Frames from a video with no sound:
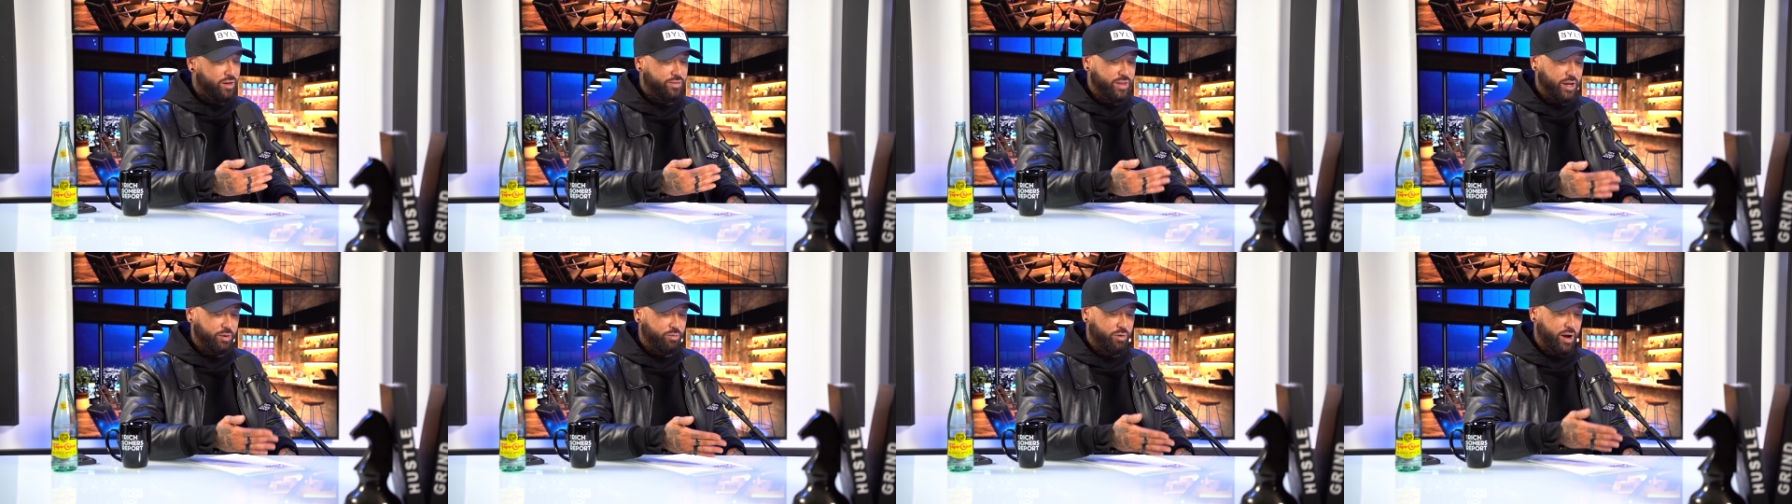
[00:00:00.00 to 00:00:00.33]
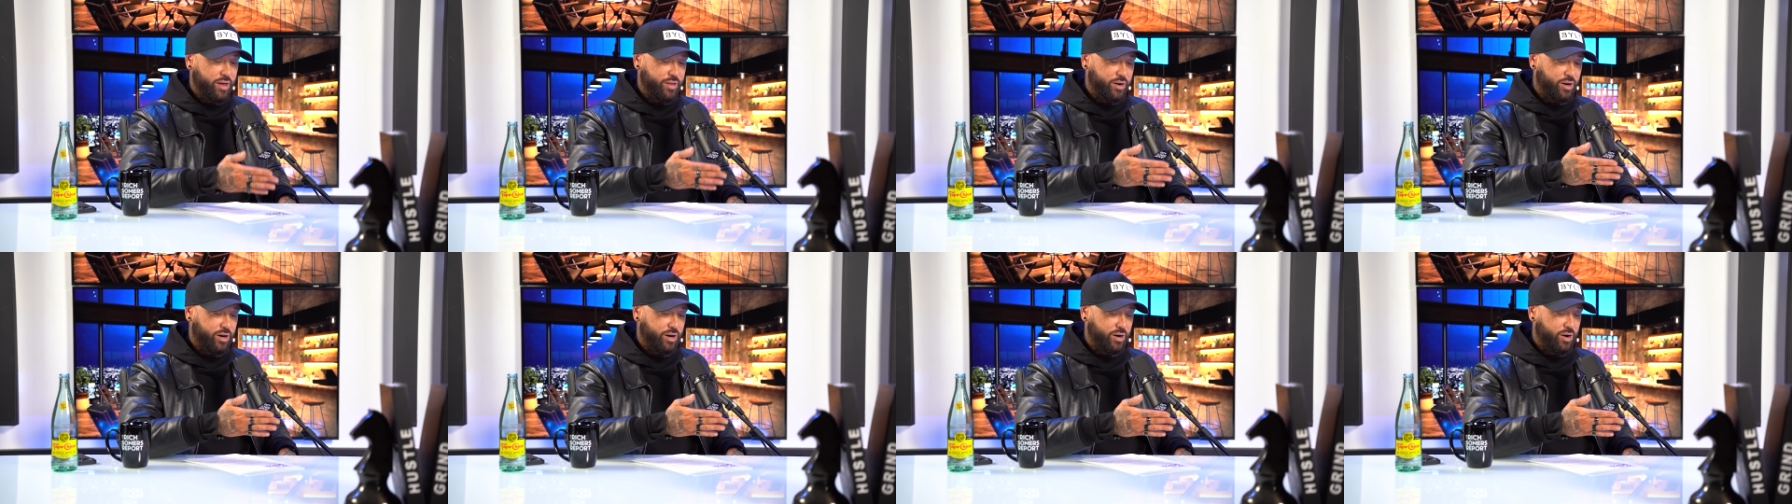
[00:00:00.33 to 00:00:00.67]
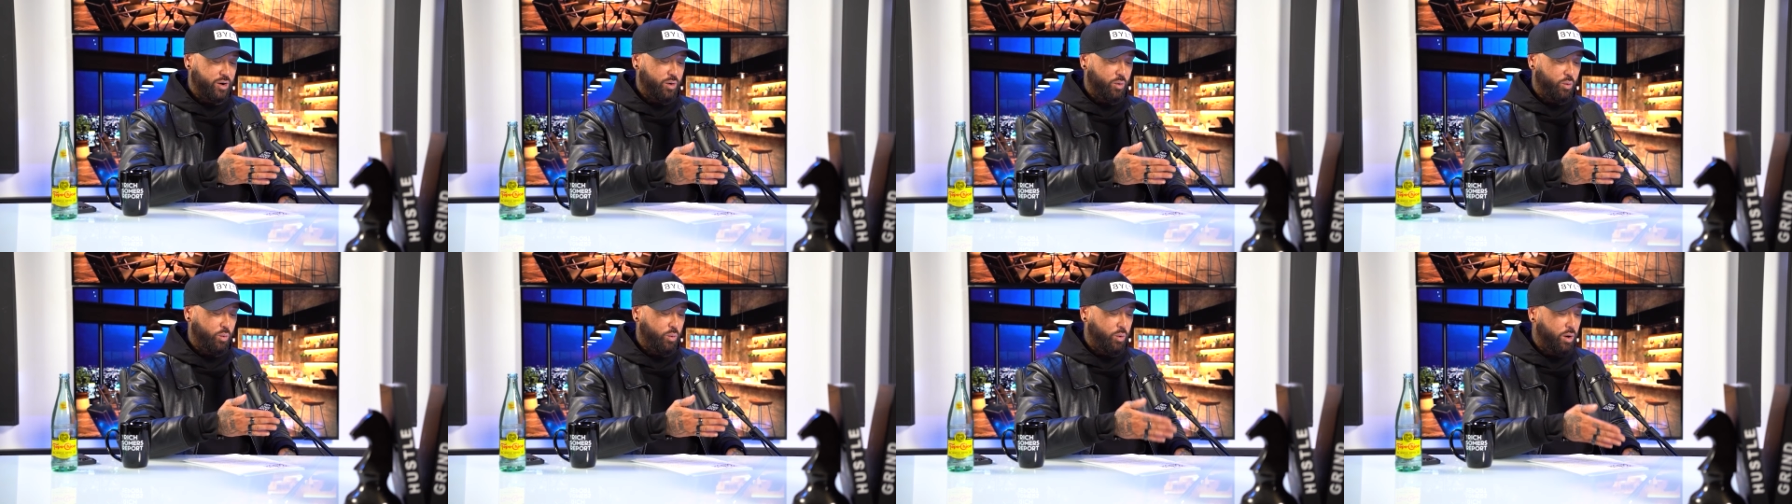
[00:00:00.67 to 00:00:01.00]
They'd rather
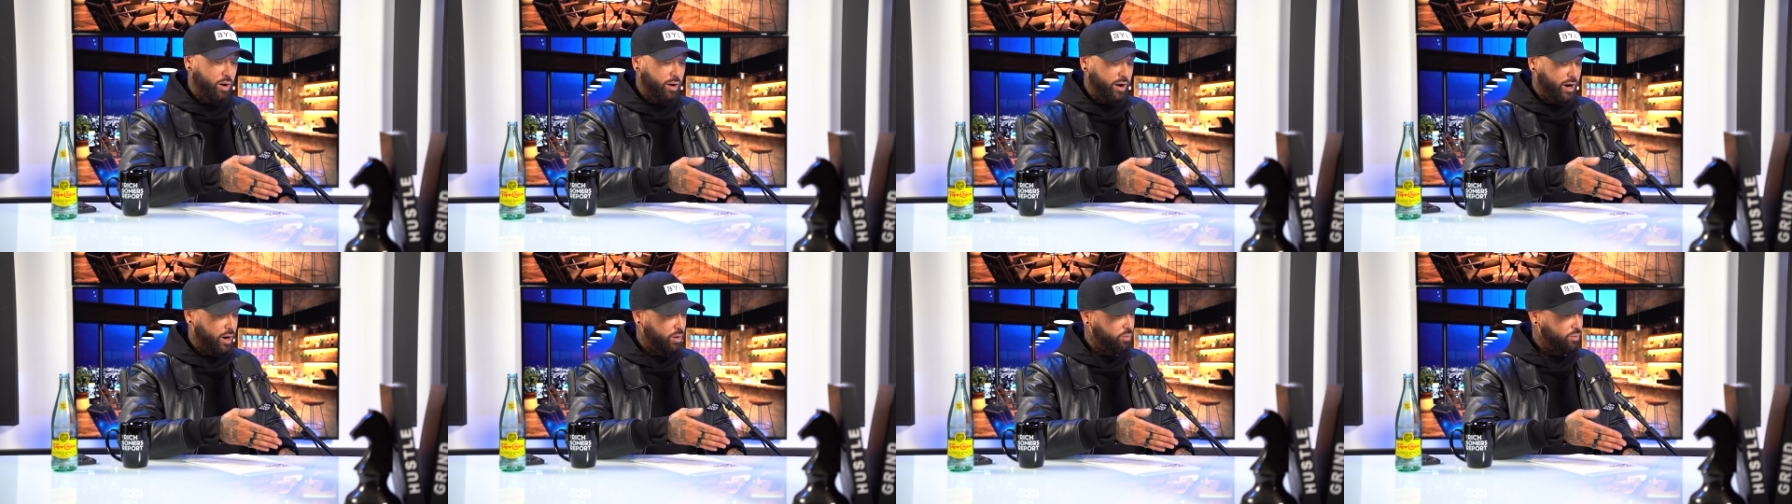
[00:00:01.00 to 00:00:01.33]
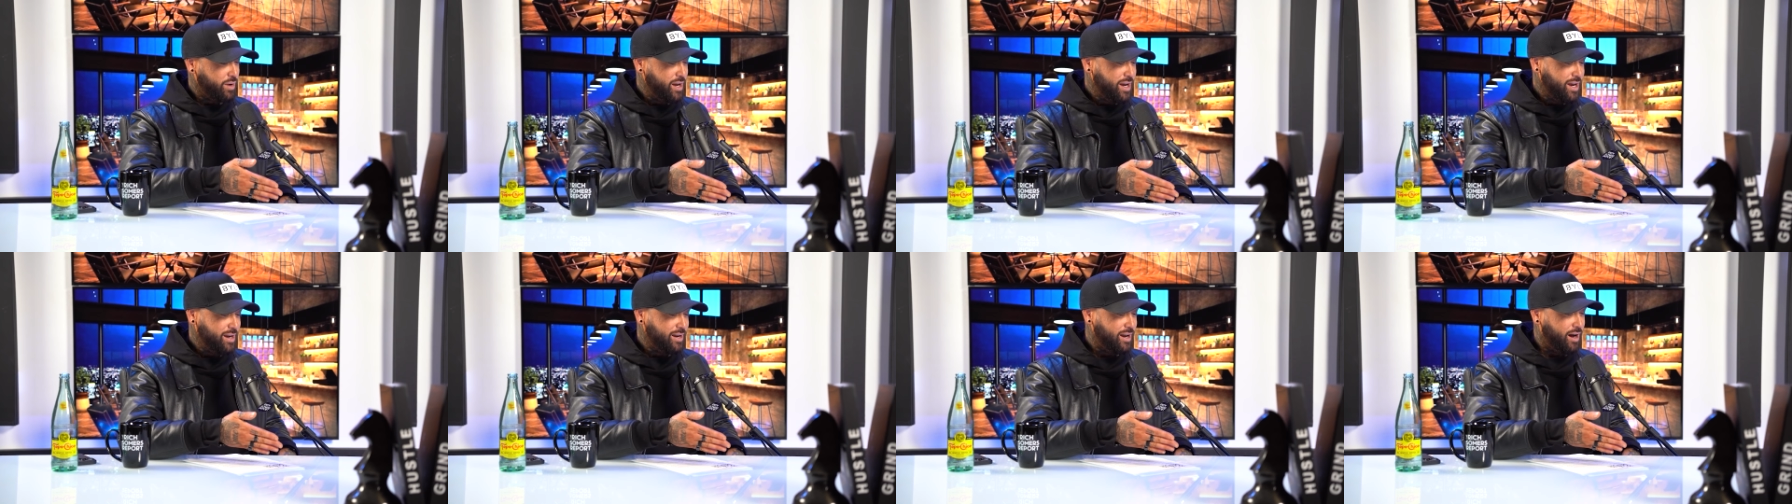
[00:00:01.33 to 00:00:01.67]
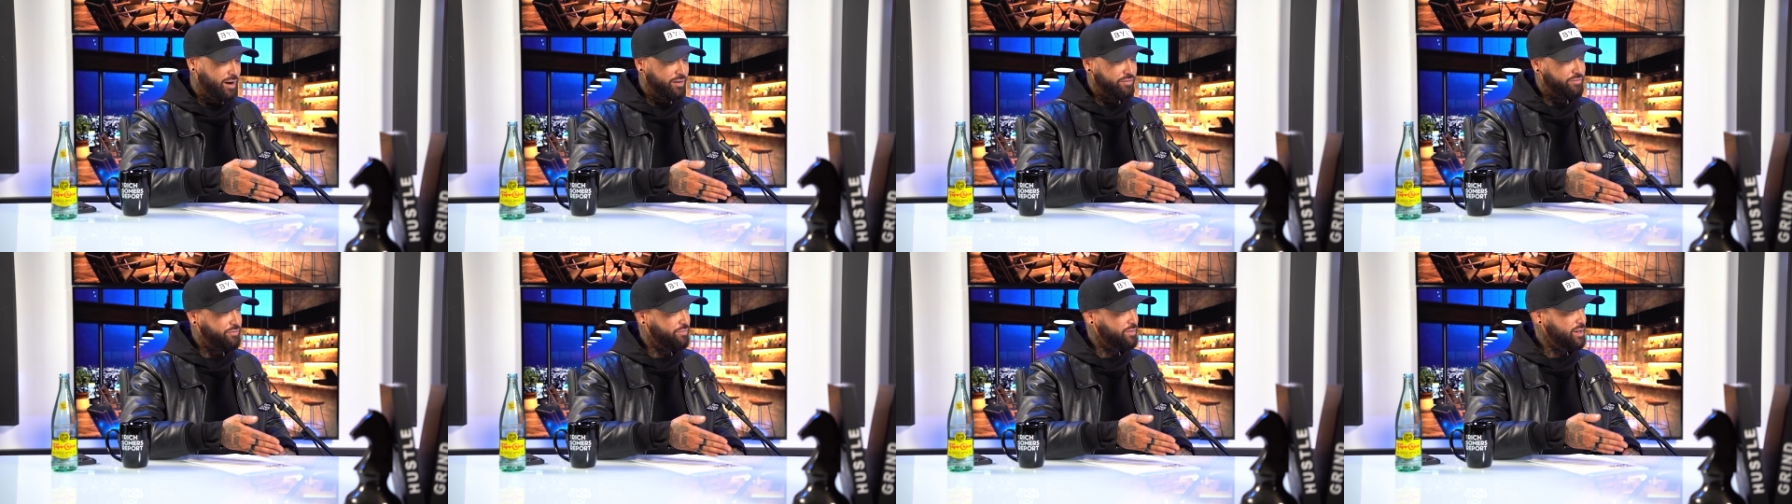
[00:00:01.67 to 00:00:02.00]
read,
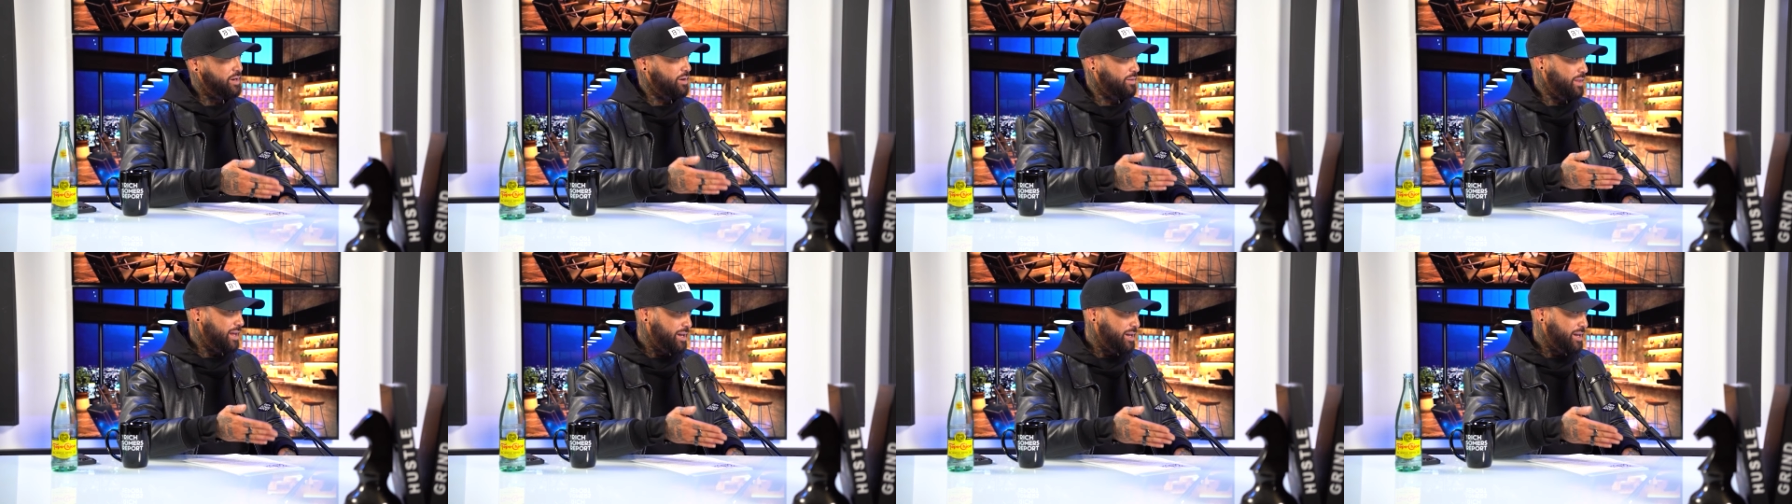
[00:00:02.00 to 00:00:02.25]
you know,